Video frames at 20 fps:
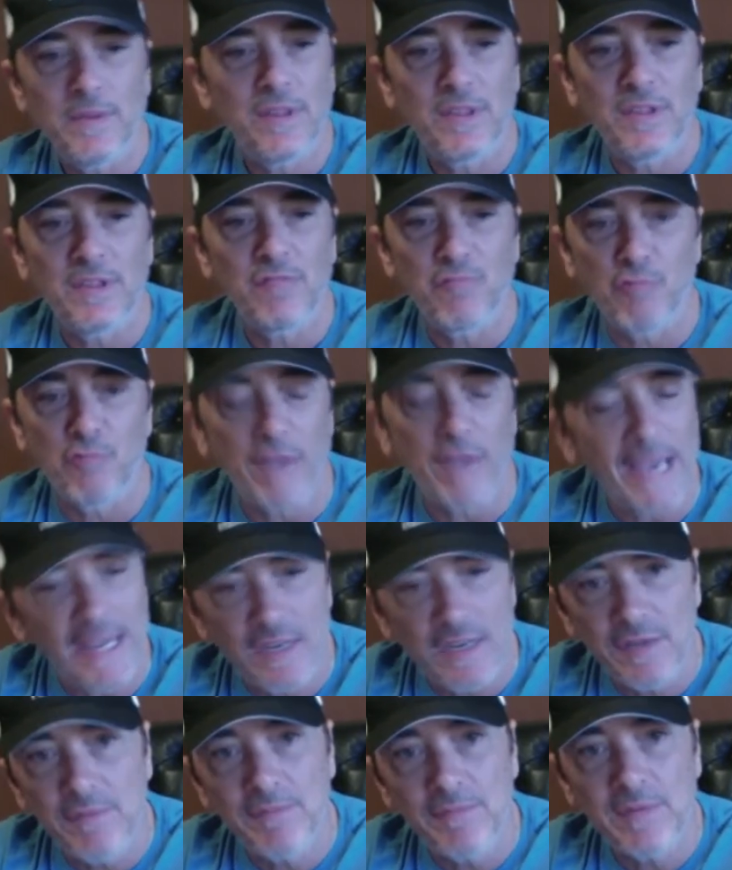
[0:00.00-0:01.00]

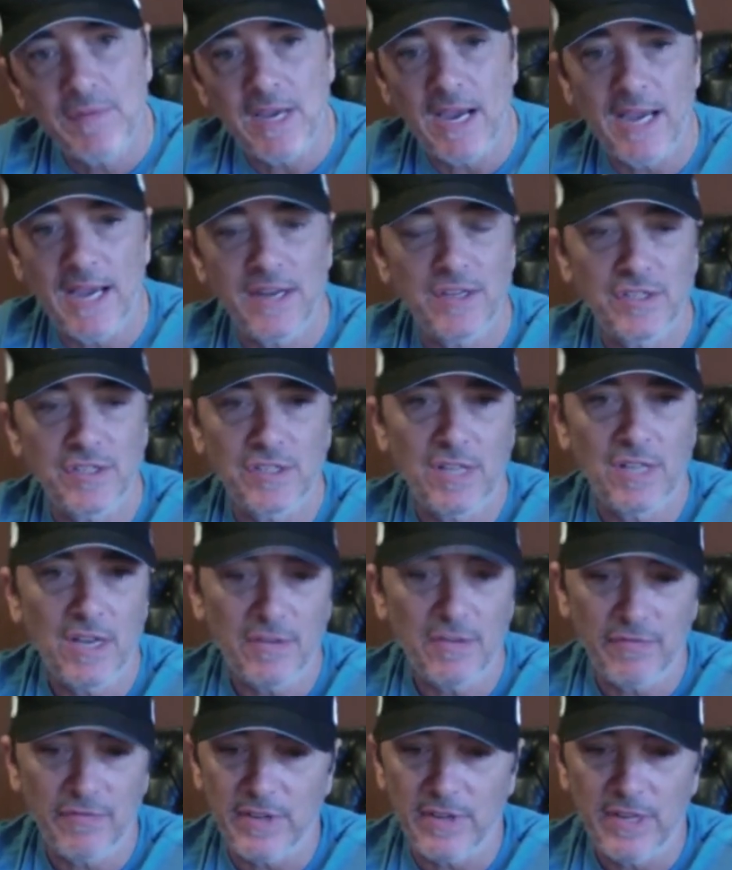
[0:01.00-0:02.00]
random kind of
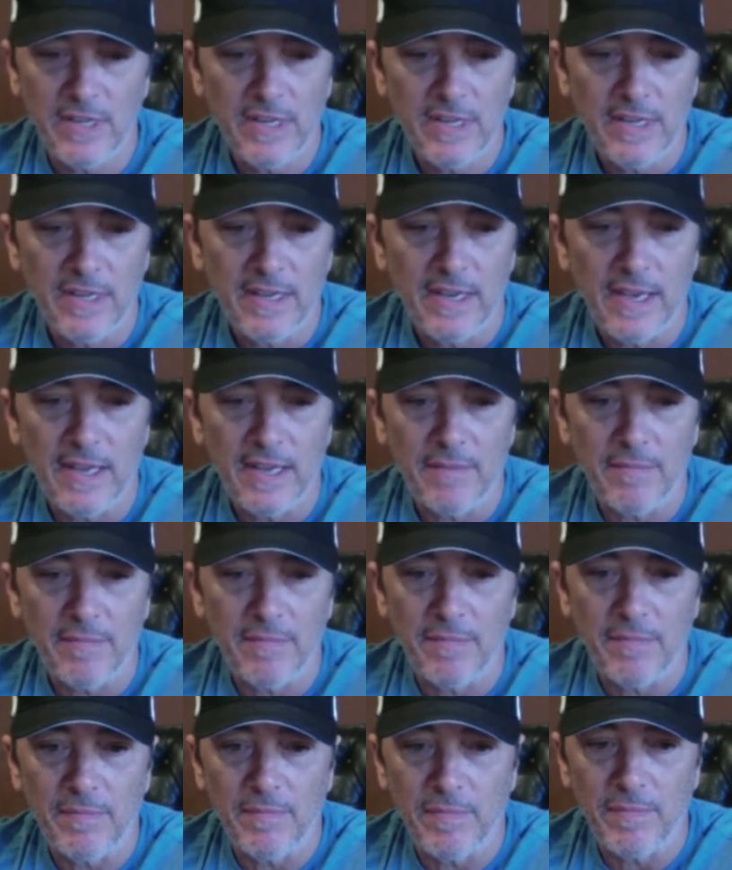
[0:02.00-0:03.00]
stuff, and
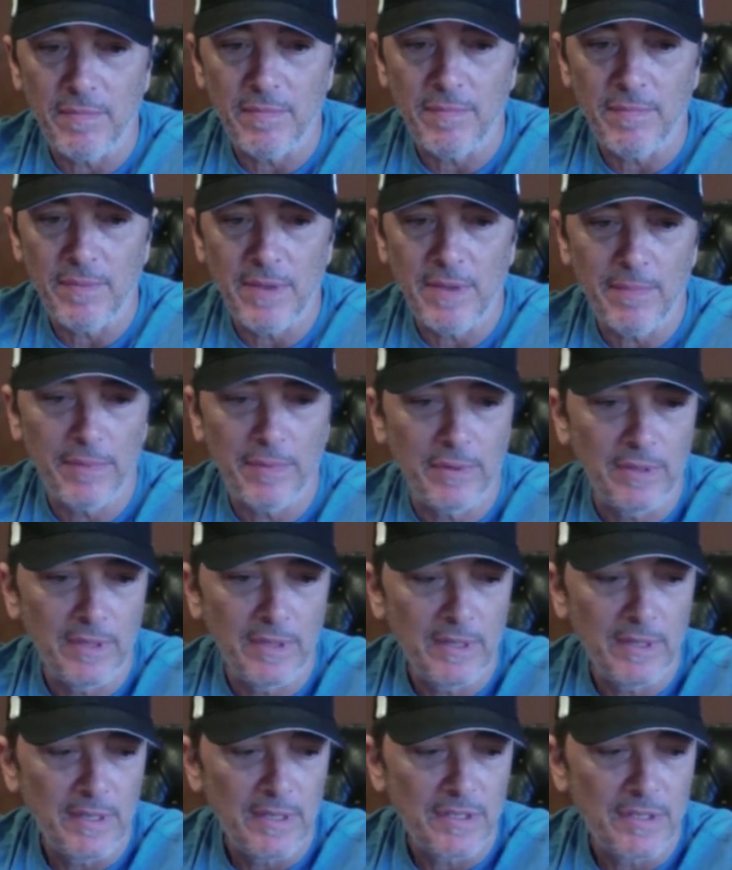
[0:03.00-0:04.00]
people,